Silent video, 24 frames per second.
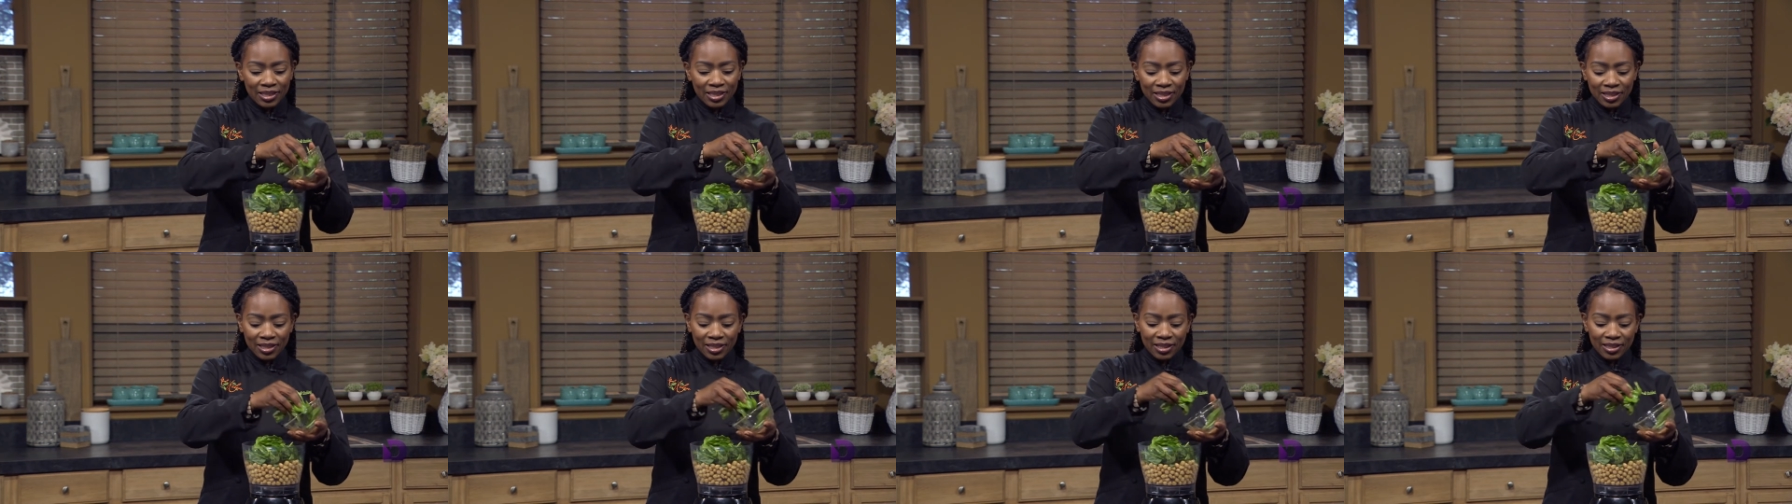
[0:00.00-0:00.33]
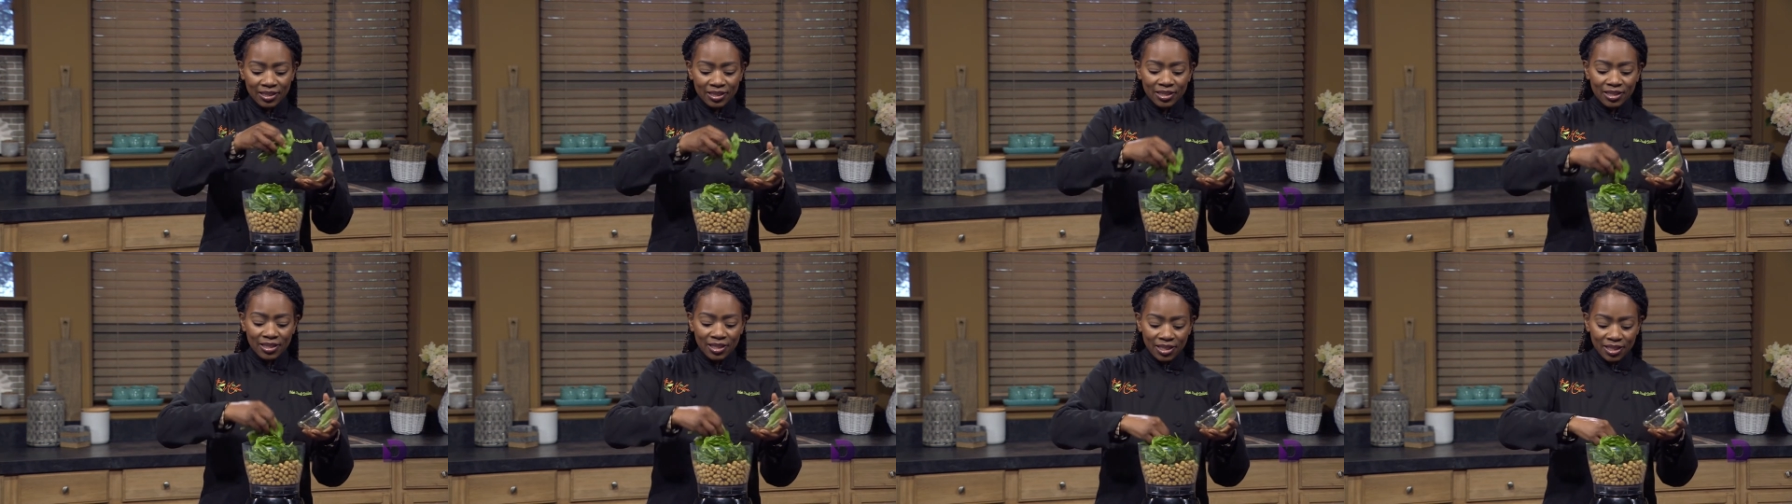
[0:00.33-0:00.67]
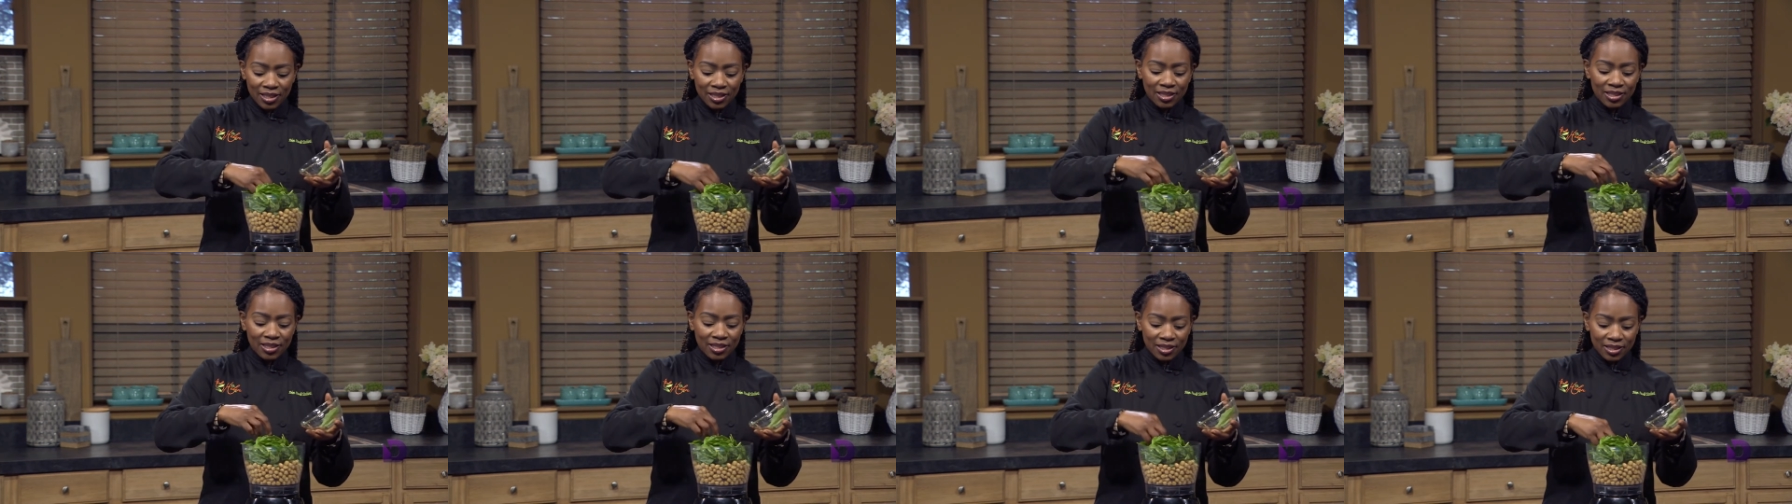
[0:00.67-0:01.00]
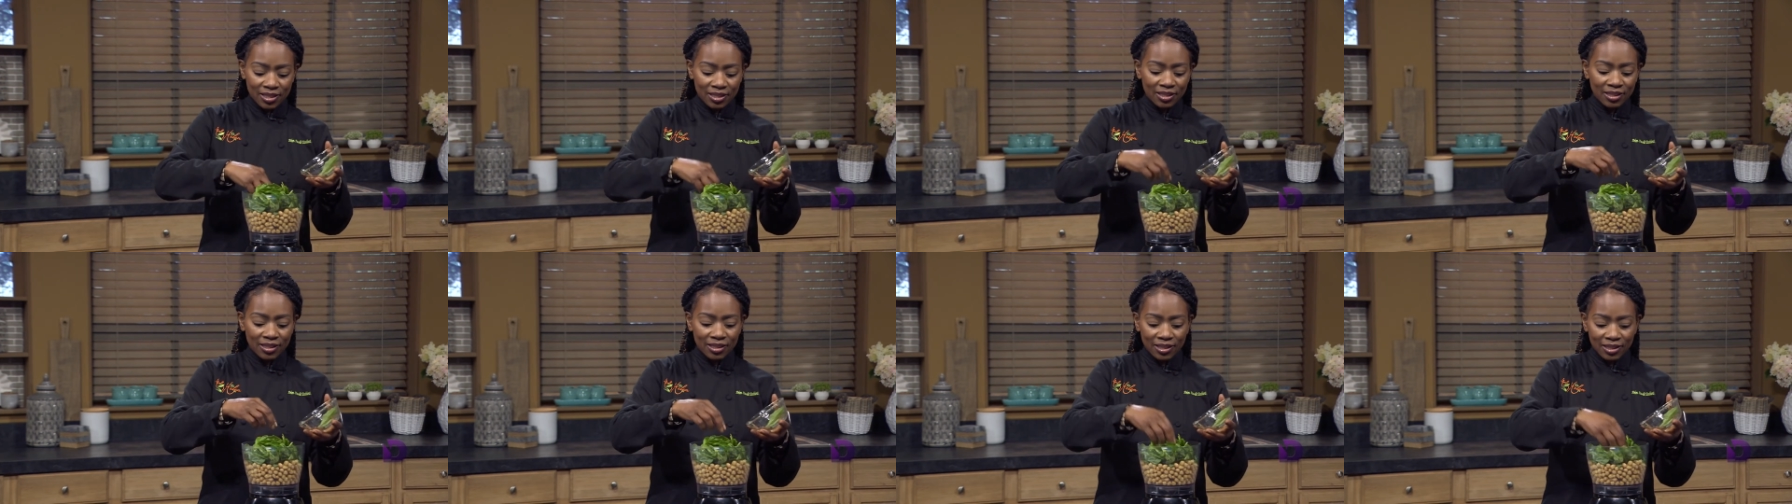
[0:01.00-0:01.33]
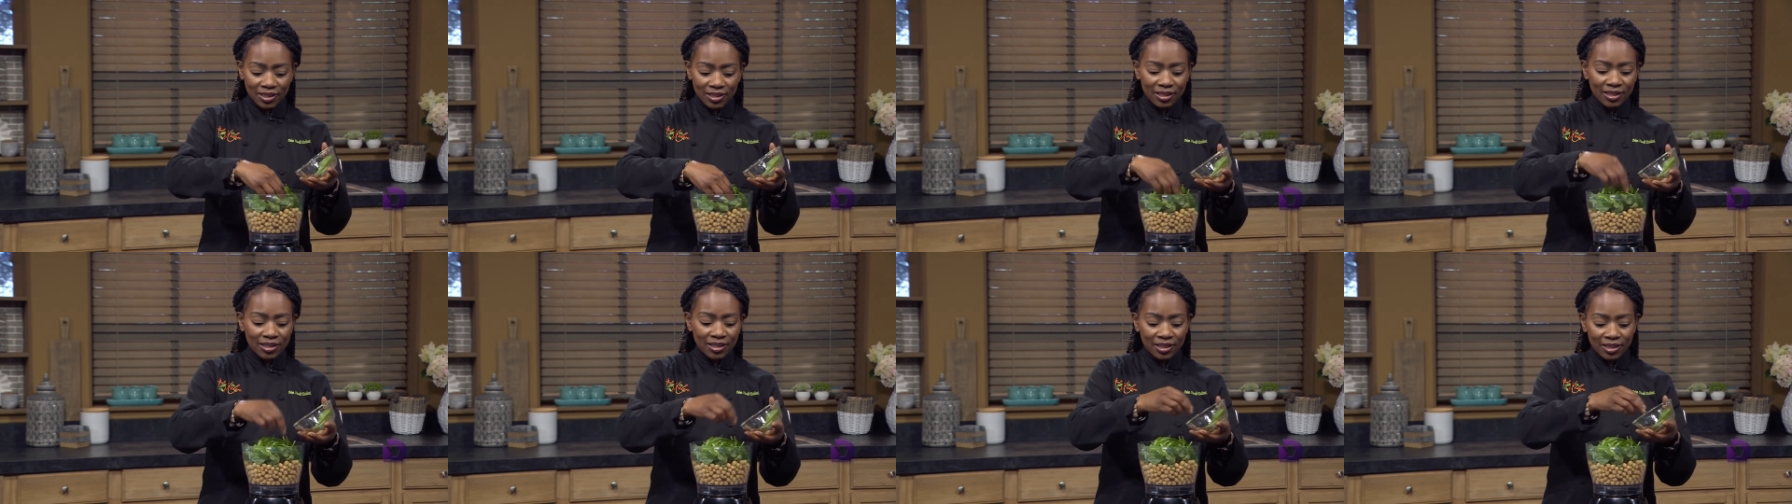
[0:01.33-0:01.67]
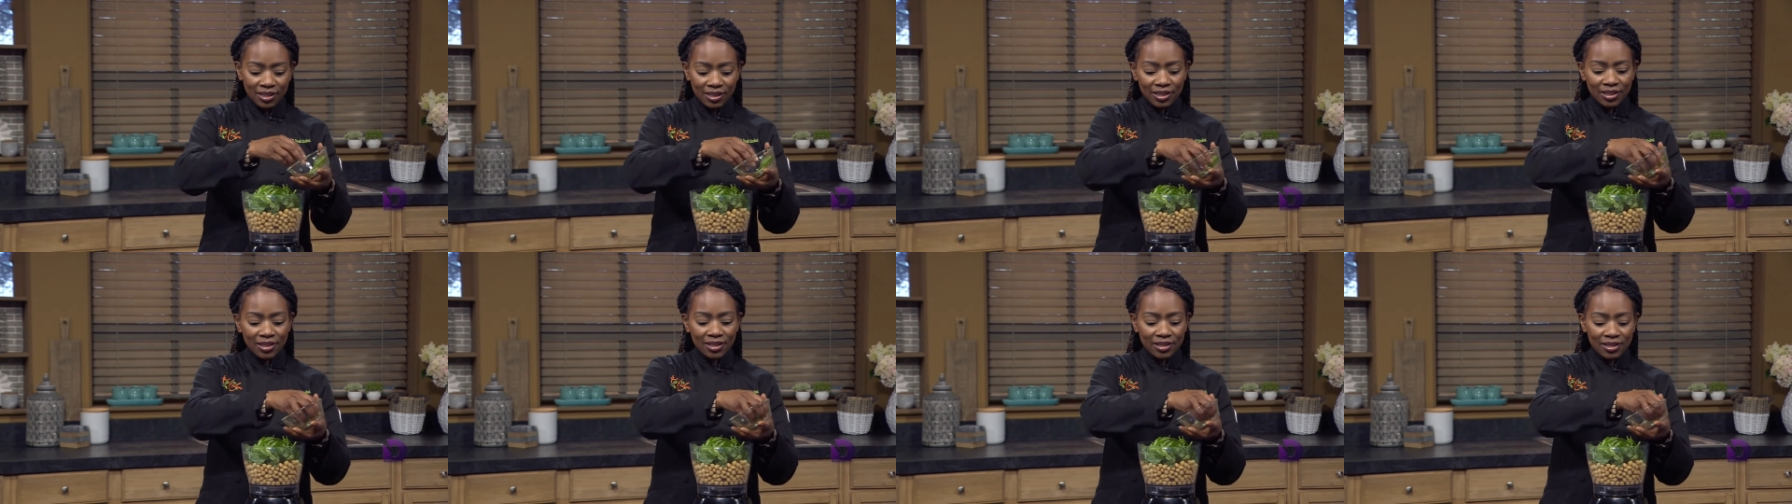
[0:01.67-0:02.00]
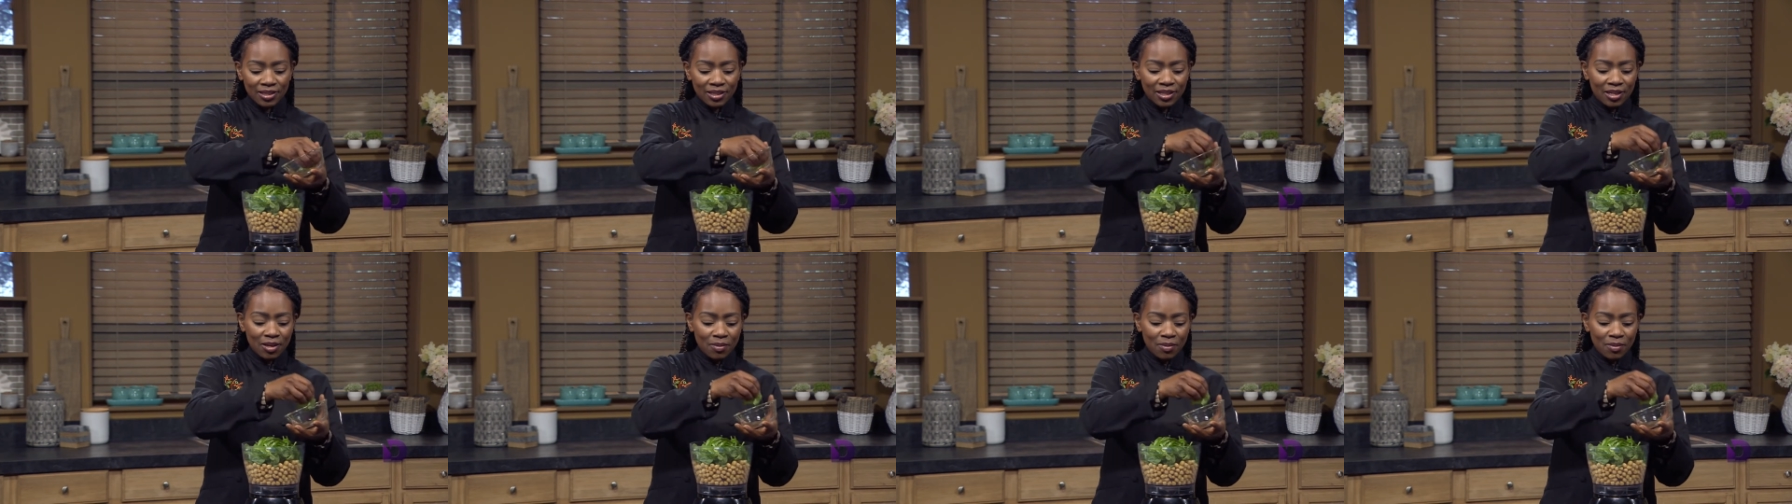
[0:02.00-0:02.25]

because this is the